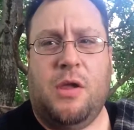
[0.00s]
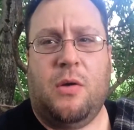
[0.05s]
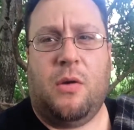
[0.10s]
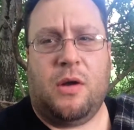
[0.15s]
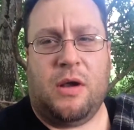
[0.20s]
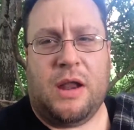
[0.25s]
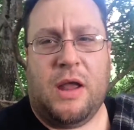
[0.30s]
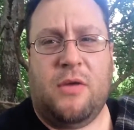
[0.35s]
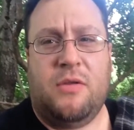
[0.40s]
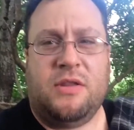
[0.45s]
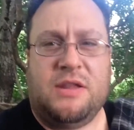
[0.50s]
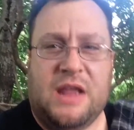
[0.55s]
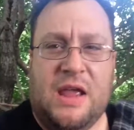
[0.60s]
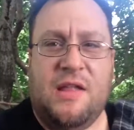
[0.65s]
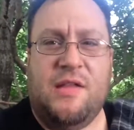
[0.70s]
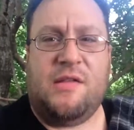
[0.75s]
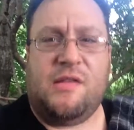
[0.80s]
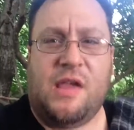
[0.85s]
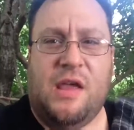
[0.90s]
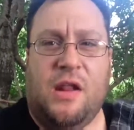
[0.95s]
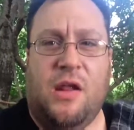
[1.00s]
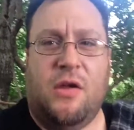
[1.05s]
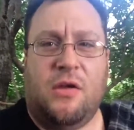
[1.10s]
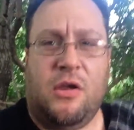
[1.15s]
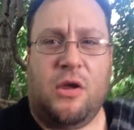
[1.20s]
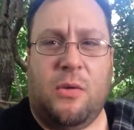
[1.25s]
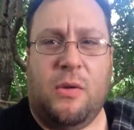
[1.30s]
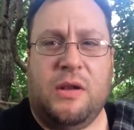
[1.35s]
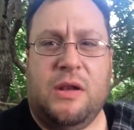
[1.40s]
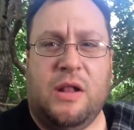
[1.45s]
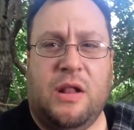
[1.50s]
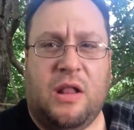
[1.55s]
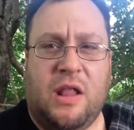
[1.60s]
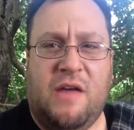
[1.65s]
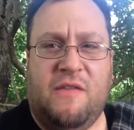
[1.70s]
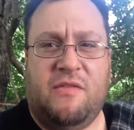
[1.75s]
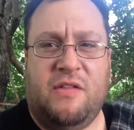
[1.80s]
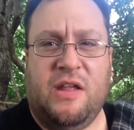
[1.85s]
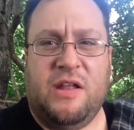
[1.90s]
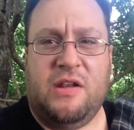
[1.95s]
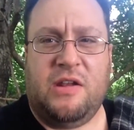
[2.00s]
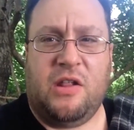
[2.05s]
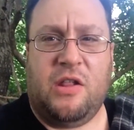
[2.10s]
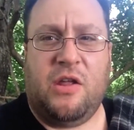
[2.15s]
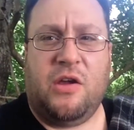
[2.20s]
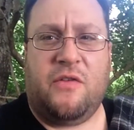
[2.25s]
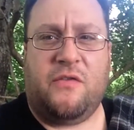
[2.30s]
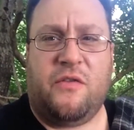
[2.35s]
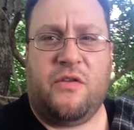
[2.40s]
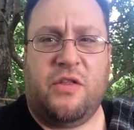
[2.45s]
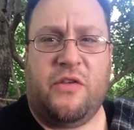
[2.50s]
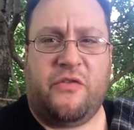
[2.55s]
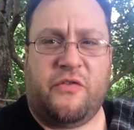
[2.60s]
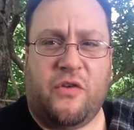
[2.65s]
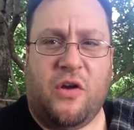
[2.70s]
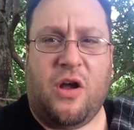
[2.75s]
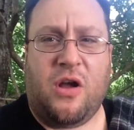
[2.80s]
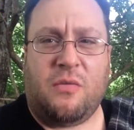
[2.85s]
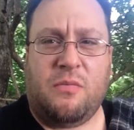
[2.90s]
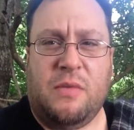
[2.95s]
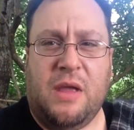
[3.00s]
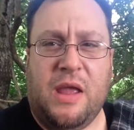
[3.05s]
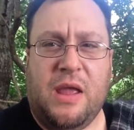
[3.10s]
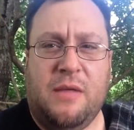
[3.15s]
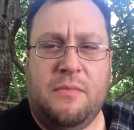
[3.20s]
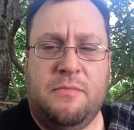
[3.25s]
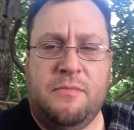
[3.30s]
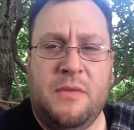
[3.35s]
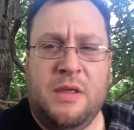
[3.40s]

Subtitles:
are now dead set on going to Loveland to look for the Frogman,